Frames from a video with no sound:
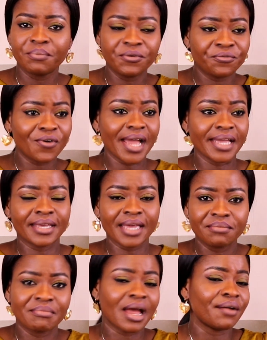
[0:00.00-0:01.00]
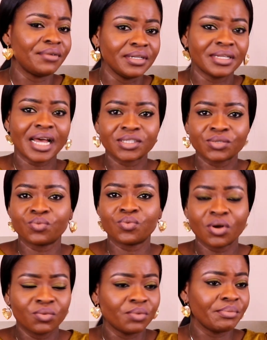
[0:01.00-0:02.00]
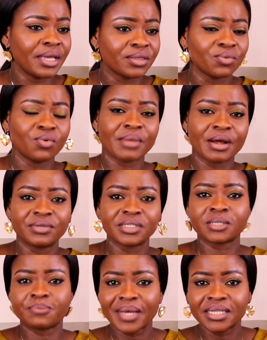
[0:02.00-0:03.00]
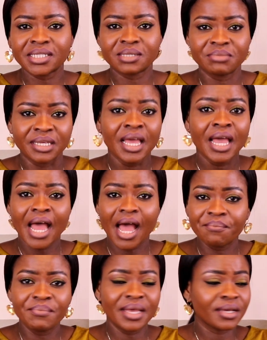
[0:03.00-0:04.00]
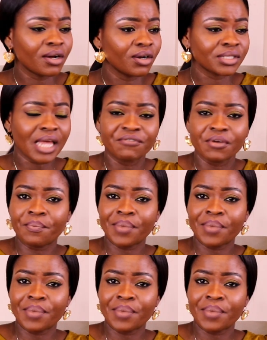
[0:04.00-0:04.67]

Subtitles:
before I get married, that's what will make the woman respect me and make us have a